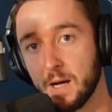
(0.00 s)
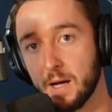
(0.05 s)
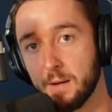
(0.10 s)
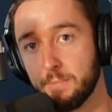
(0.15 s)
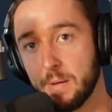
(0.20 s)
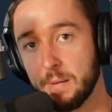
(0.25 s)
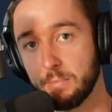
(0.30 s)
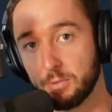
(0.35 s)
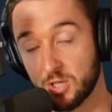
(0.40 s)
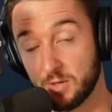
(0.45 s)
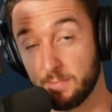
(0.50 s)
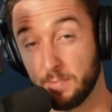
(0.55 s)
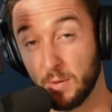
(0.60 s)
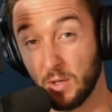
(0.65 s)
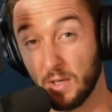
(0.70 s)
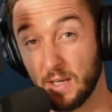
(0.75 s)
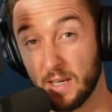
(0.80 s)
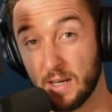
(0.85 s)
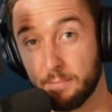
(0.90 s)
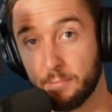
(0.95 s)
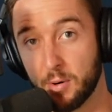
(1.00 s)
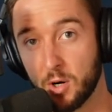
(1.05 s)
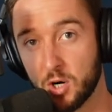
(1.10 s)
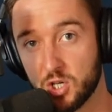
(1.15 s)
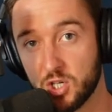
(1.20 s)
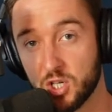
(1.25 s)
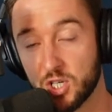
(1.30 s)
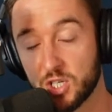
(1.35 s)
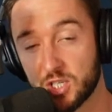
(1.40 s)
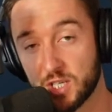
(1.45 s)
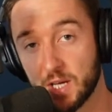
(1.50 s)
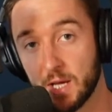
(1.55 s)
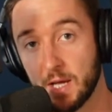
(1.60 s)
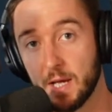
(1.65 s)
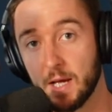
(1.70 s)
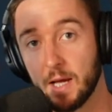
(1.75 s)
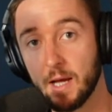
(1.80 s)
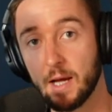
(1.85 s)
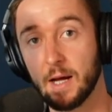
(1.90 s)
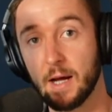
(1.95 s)
people's ability to purchase
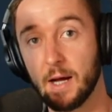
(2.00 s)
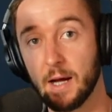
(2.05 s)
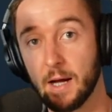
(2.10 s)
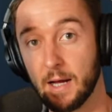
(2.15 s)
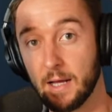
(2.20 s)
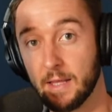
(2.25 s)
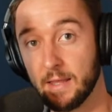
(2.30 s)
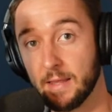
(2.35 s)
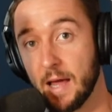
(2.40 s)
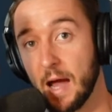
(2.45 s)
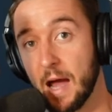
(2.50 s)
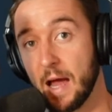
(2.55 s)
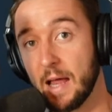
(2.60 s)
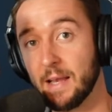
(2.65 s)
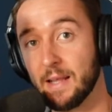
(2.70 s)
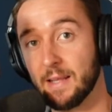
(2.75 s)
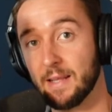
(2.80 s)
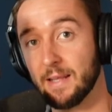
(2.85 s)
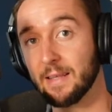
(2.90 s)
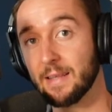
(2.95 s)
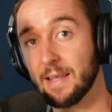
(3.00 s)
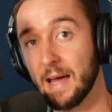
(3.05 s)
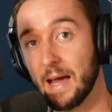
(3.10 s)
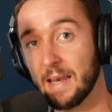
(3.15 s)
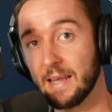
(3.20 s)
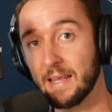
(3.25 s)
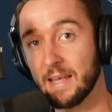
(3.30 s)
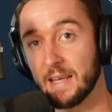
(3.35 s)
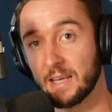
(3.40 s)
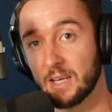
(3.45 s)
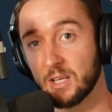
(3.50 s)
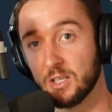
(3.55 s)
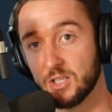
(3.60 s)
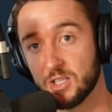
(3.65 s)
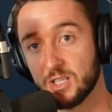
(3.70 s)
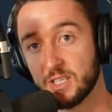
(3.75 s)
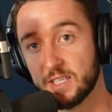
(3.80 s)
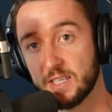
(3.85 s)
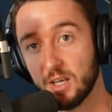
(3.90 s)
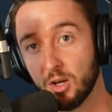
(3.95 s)
that it could
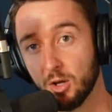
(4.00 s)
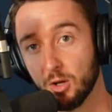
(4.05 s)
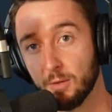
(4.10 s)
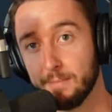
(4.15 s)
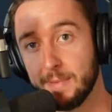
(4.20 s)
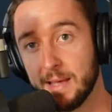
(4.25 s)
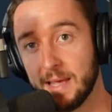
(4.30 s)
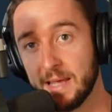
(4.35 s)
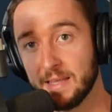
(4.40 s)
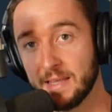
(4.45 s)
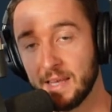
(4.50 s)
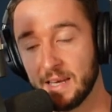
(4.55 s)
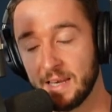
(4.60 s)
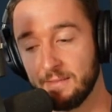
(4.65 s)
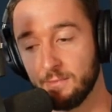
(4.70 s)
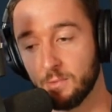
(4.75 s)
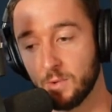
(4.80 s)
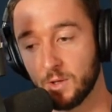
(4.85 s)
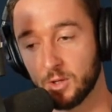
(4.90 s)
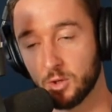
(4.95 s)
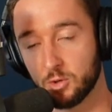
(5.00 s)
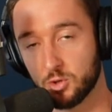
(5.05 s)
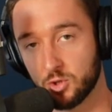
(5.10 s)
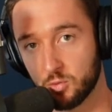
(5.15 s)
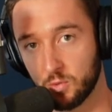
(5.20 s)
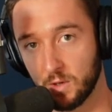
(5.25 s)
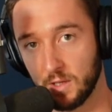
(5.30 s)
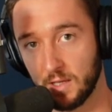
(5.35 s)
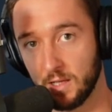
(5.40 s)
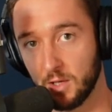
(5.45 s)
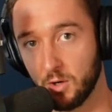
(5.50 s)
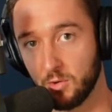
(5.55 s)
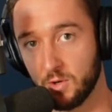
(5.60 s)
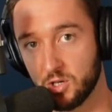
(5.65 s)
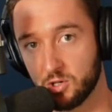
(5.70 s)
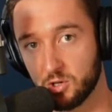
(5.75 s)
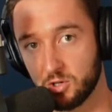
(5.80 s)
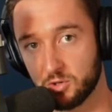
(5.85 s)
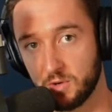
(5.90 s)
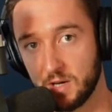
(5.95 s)
still mean that even with those really low
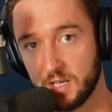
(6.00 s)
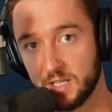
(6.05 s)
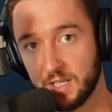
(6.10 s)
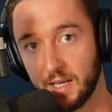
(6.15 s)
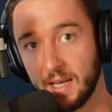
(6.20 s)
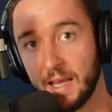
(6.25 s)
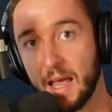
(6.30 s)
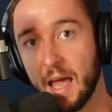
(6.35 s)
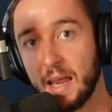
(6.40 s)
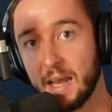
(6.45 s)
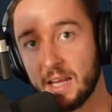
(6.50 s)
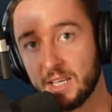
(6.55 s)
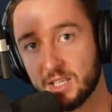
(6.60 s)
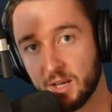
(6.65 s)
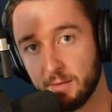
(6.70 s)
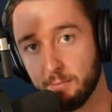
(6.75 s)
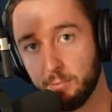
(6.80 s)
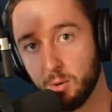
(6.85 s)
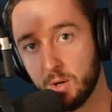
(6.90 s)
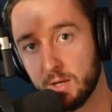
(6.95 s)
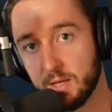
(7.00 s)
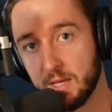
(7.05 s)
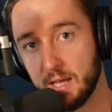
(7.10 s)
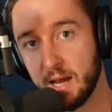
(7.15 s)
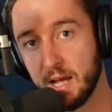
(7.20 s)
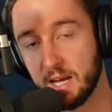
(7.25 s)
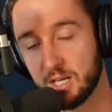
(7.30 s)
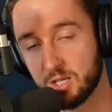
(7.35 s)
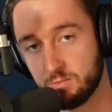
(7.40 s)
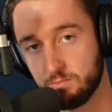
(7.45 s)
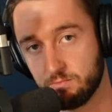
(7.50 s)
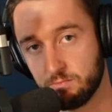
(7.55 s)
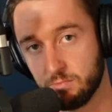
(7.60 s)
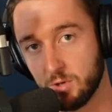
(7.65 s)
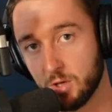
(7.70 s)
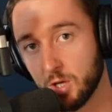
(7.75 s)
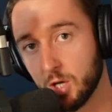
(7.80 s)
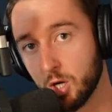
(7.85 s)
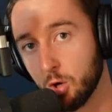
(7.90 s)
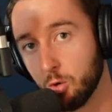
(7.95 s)
interest rates, again, at some point in the next,
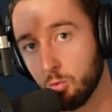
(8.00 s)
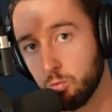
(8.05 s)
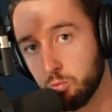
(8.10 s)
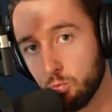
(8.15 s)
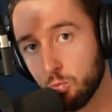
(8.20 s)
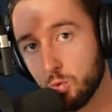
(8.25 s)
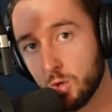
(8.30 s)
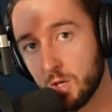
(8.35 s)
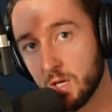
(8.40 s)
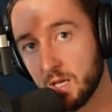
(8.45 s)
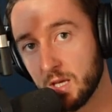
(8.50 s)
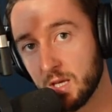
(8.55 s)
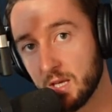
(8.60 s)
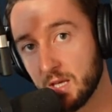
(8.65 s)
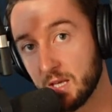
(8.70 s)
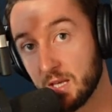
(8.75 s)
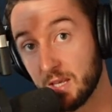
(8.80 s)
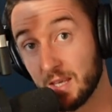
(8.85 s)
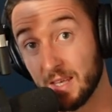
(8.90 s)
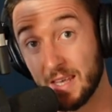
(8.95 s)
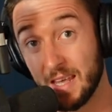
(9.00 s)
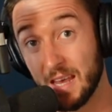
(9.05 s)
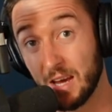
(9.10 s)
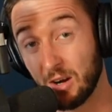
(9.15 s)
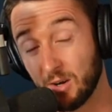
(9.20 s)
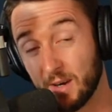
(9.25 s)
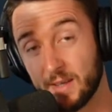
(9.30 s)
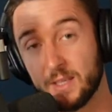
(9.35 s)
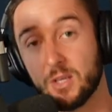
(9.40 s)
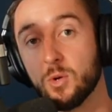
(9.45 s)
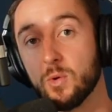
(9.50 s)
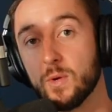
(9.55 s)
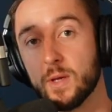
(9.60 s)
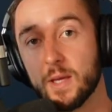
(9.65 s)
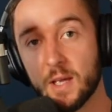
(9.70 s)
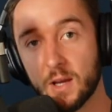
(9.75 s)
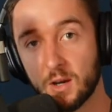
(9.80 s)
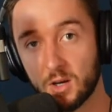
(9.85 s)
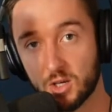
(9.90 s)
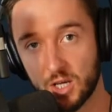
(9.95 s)
year to 2
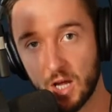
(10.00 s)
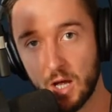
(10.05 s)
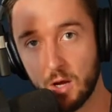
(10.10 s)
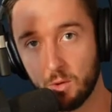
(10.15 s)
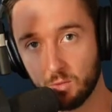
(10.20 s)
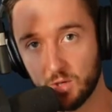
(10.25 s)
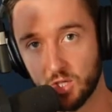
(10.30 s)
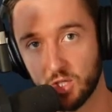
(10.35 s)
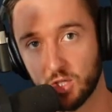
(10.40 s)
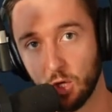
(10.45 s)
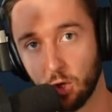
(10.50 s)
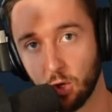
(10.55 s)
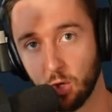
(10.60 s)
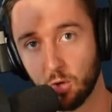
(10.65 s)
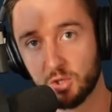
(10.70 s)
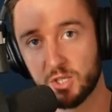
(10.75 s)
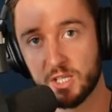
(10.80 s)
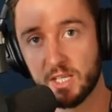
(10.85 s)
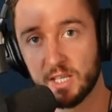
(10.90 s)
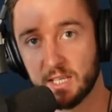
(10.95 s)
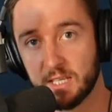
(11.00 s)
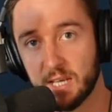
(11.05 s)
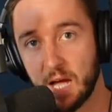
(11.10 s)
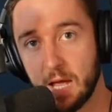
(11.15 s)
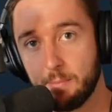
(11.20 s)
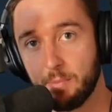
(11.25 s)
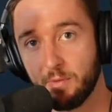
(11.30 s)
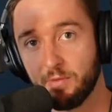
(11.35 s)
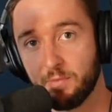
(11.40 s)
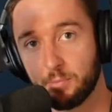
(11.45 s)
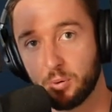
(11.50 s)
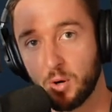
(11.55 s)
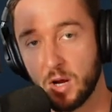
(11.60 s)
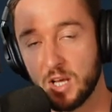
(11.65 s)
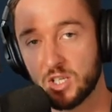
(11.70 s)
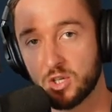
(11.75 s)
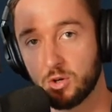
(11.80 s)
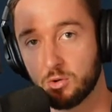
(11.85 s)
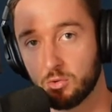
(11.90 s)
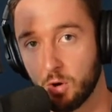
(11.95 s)
years, we still don't see the type of
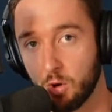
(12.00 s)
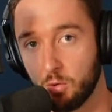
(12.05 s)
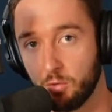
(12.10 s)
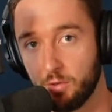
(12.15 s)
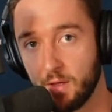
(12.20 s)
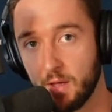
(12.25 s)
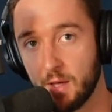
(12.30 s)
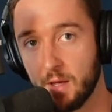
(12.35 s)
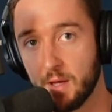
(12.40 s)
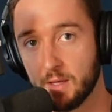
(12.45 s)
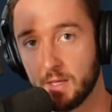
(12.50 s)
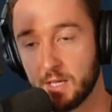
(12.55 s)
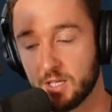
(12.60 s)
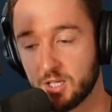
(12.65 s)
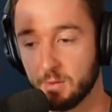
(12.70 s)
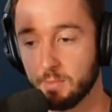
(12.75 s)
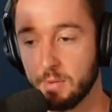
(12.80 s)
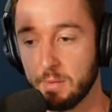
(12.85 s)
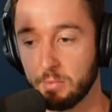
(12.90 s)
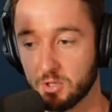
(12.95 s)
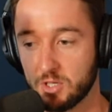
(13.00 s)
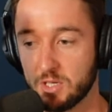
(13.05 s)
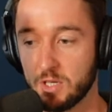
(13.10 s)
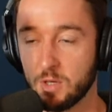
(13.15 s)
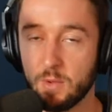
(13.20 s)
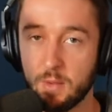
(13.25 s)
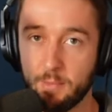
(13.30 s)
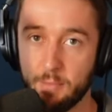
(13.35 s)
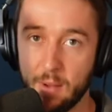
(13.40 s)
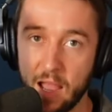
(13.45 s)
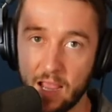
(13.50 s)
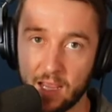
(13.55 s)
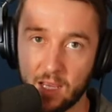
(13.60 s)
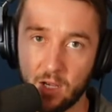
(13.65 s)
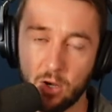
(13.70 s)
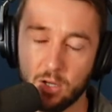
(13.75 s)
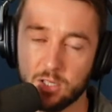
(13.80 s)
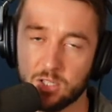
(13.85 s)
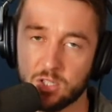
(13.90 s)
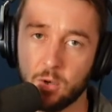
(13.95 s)
price growth that some people seem to be banking
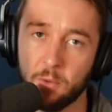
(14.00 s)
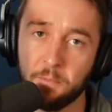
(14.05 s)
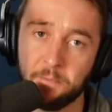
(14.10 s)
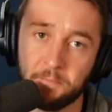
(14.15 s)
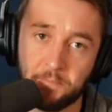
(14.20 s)
on. So